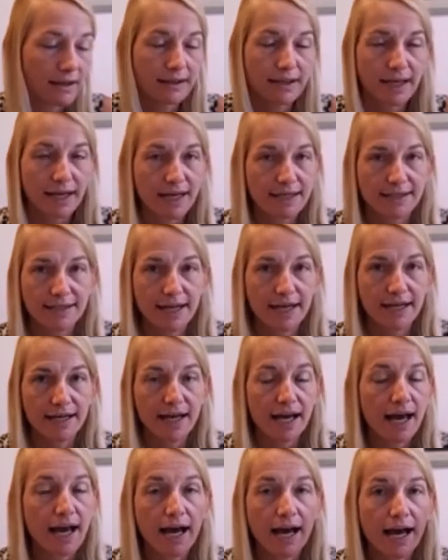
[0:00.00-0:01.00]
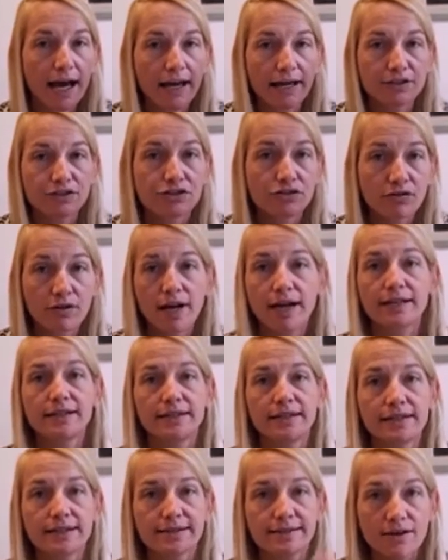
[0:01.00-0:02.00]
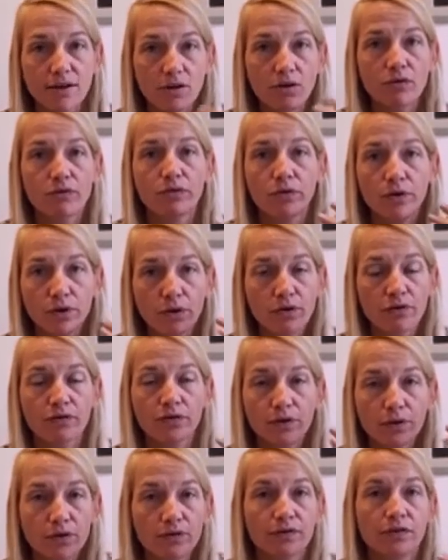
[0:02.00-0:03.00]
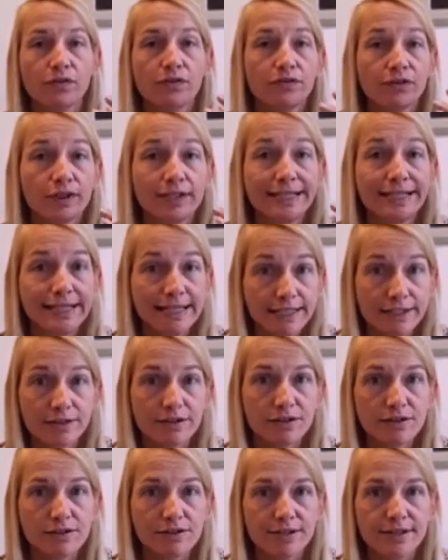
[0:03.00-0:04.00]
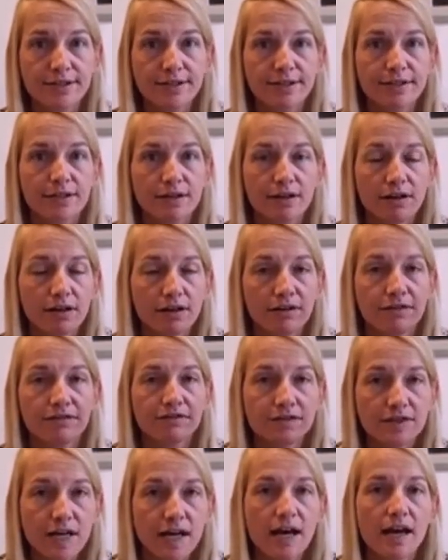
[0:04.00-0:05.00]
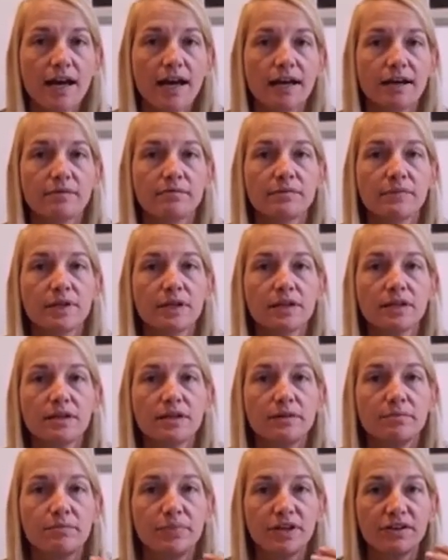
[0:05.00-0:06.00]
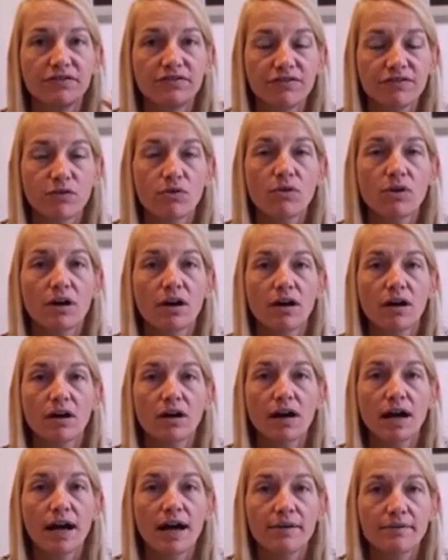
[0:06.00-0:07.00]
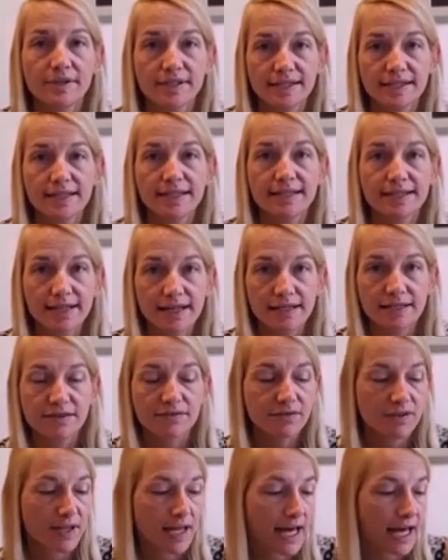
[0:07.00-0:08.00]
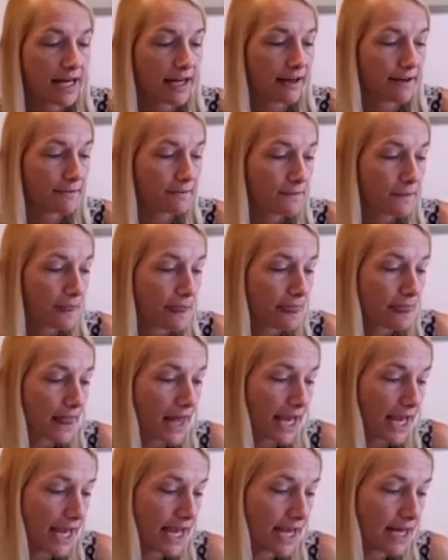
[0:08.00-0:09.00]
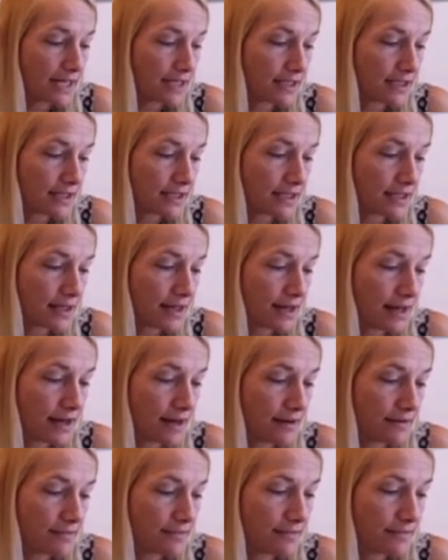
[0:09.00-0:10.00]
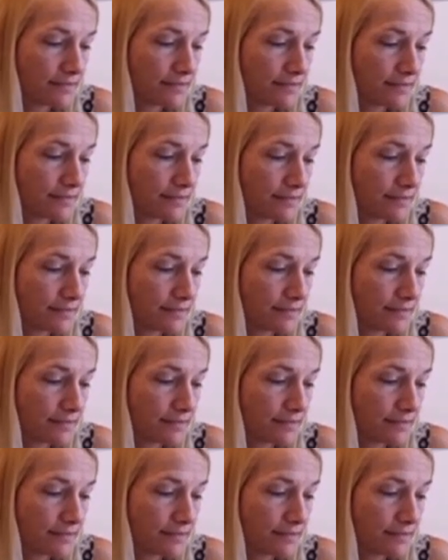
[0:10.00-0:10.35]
like I said, I tried this over and over and over, over years of time before I was successful at it. And um,